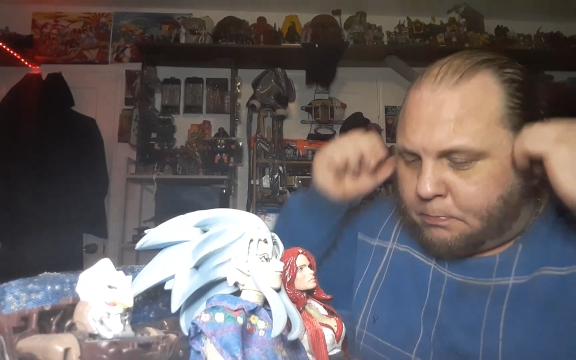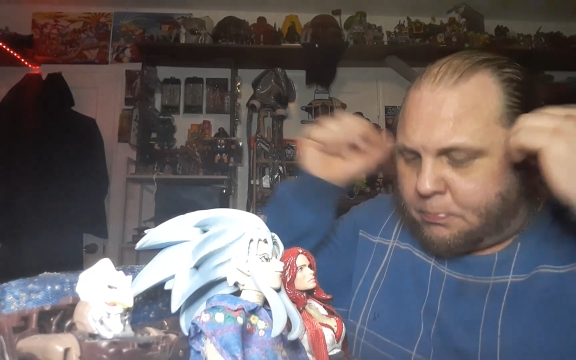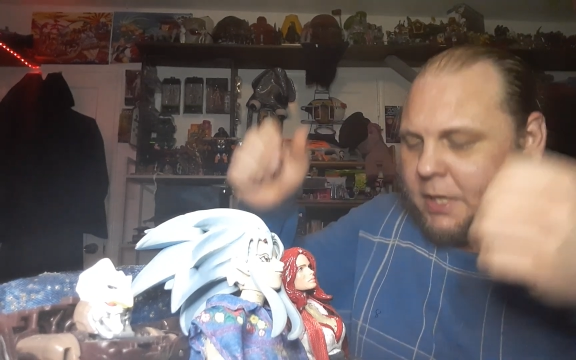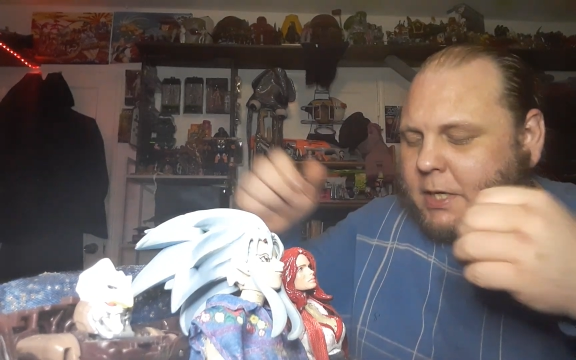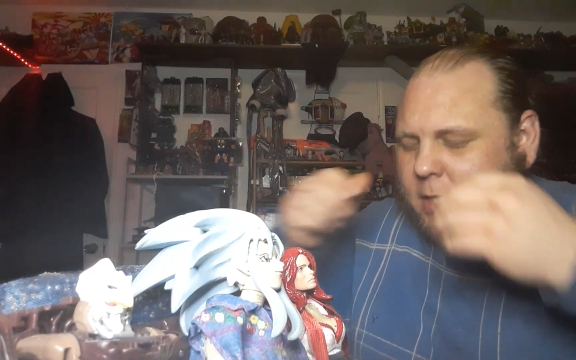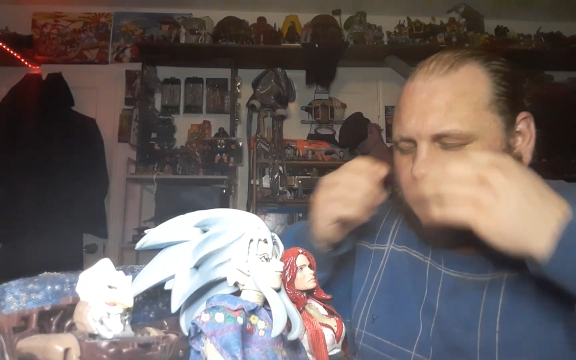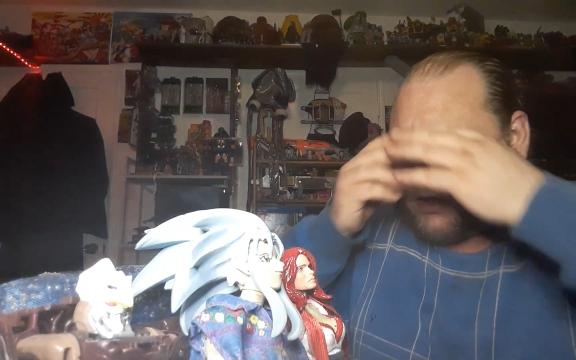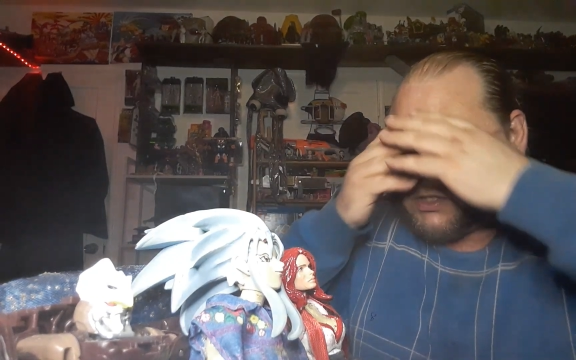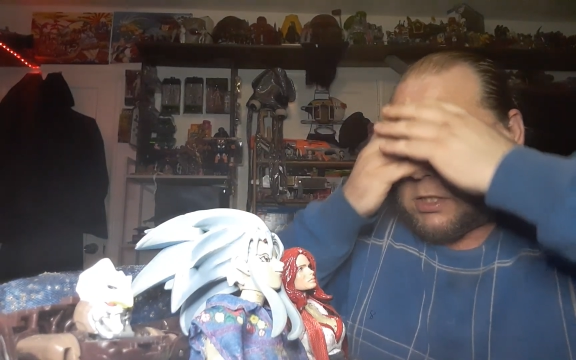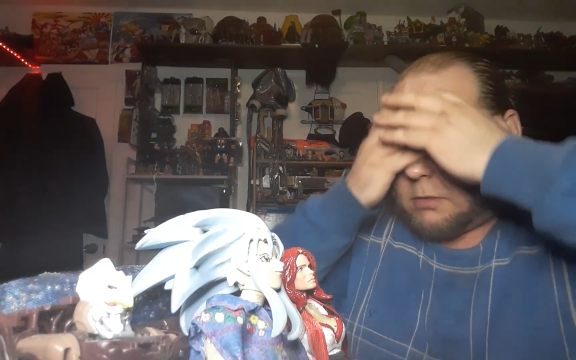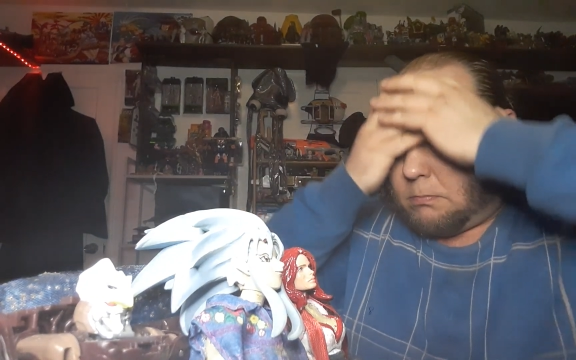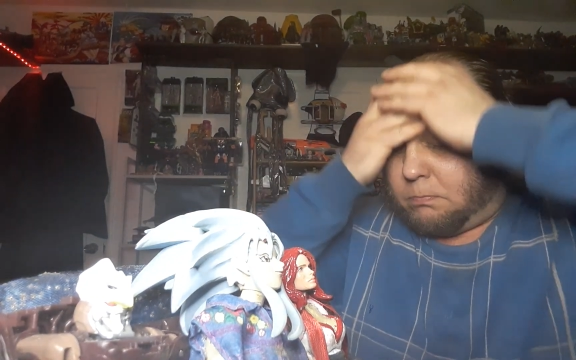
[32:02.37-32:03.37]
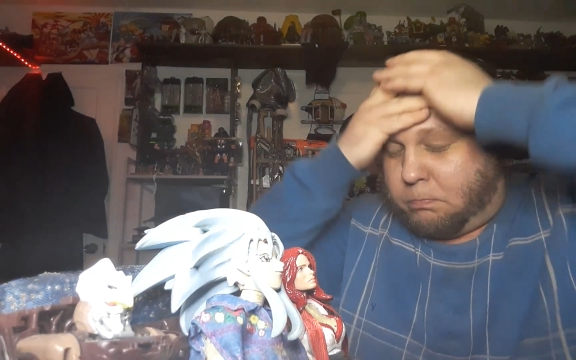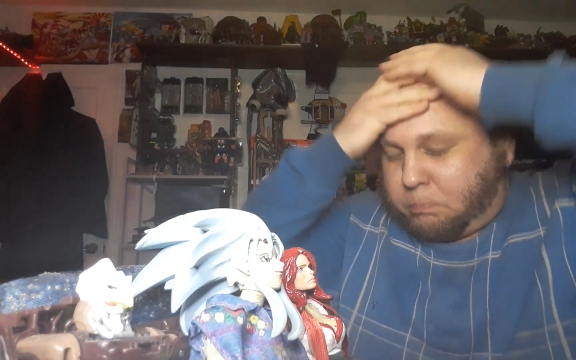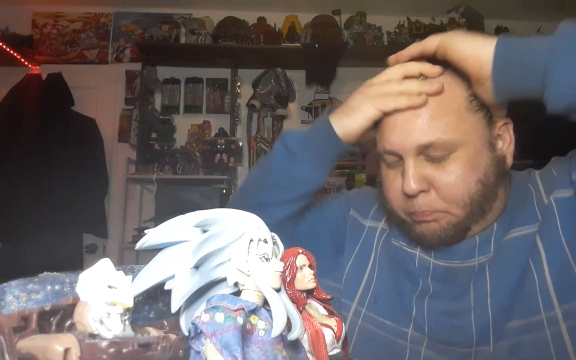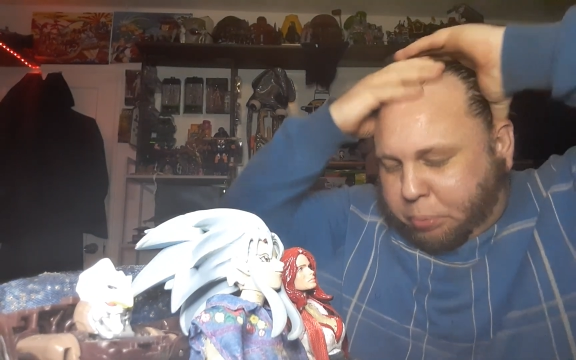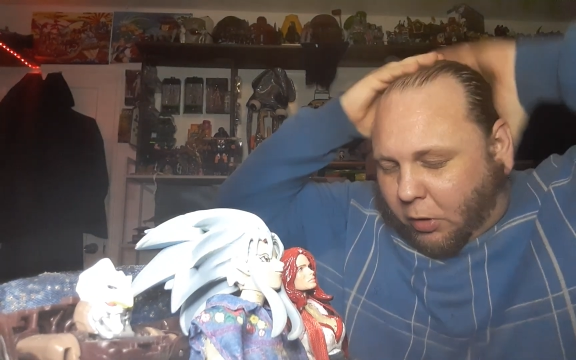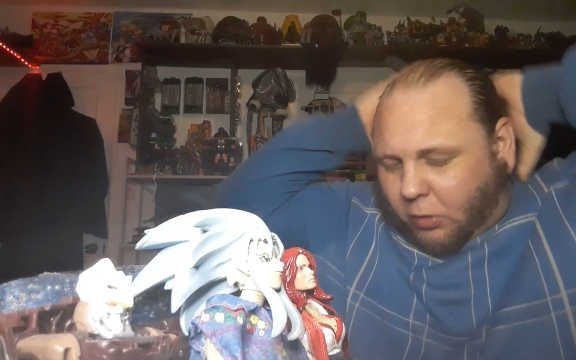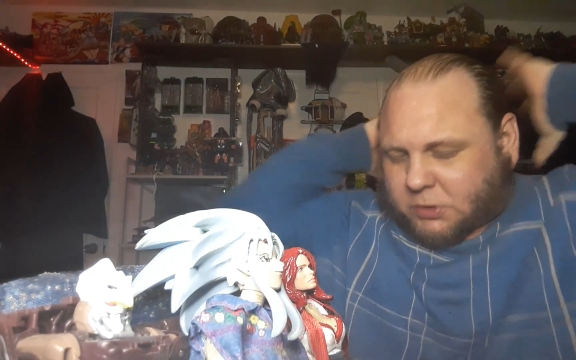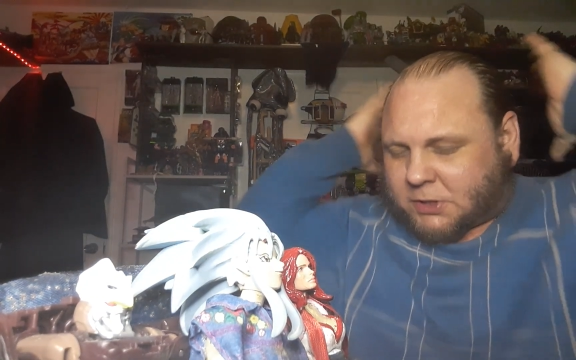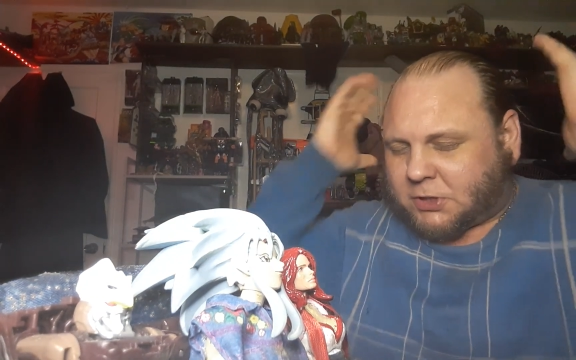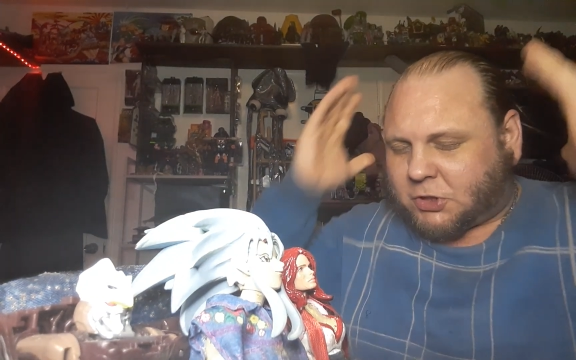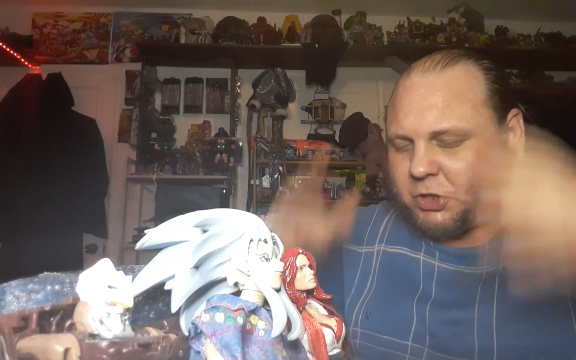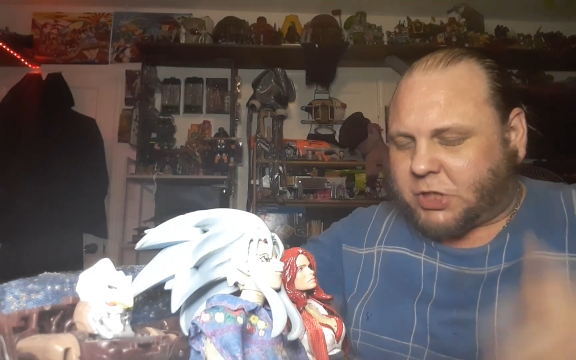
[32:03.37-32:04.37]
big ears and bald
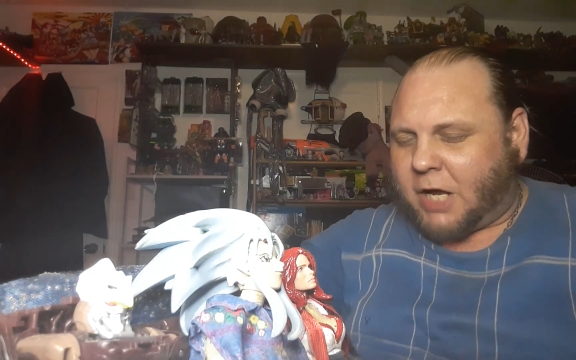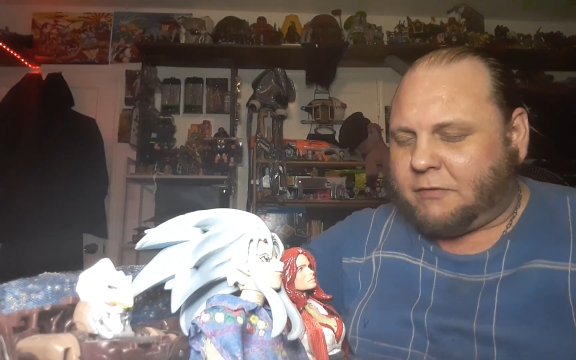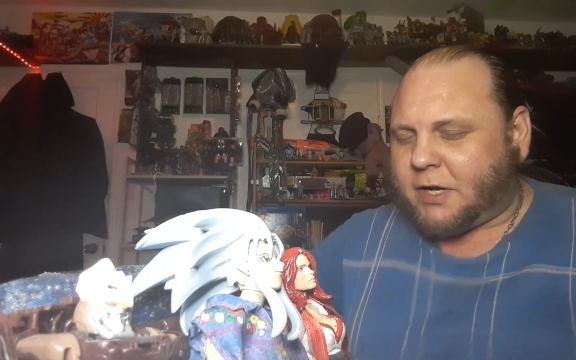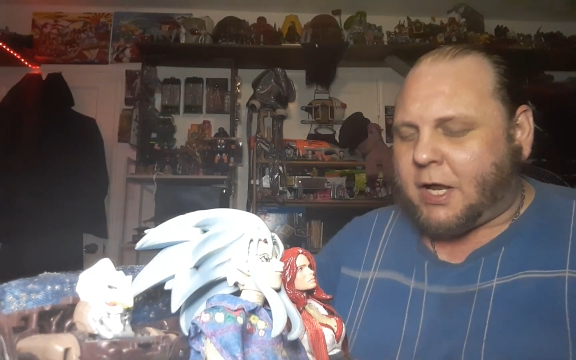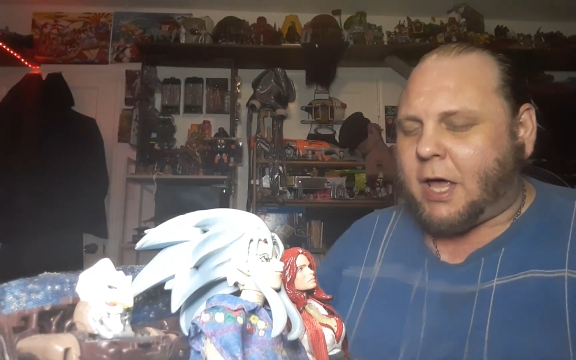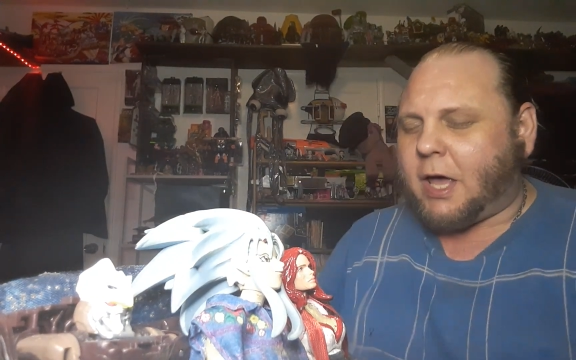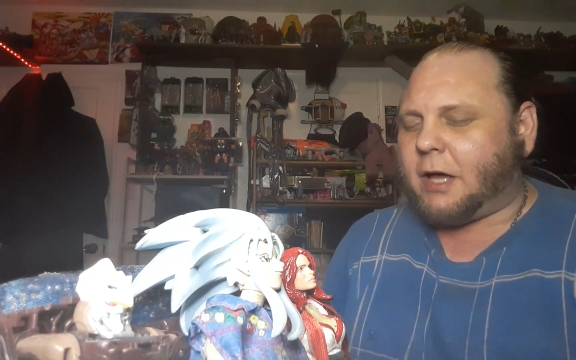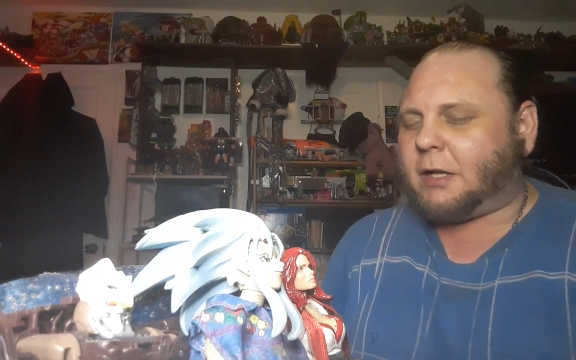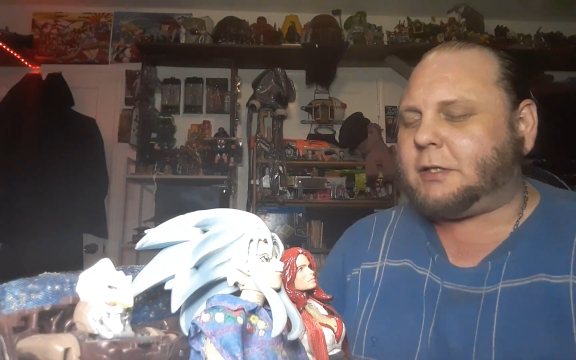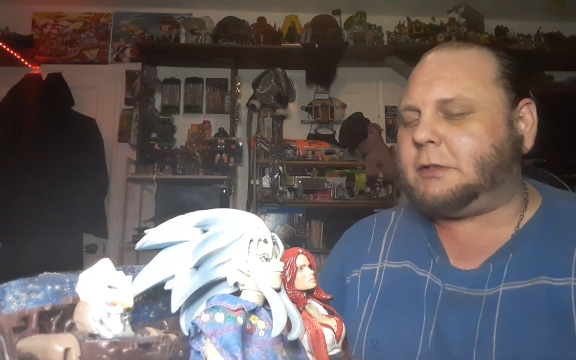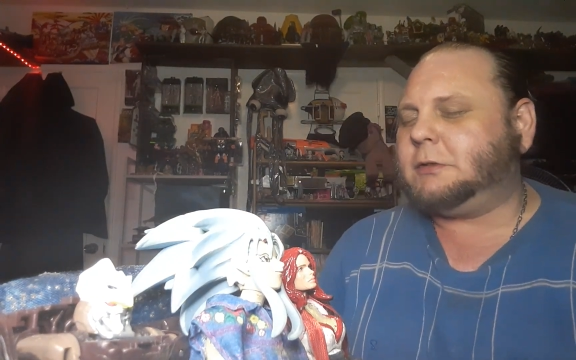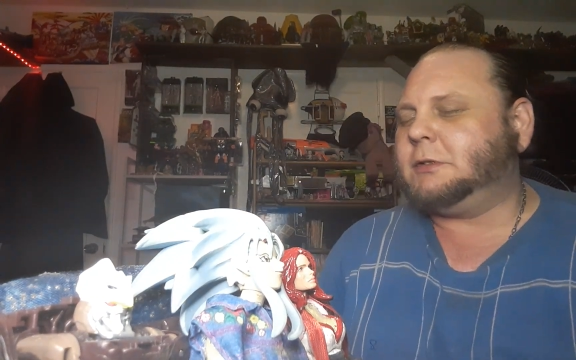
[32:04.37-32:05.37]
shaven head.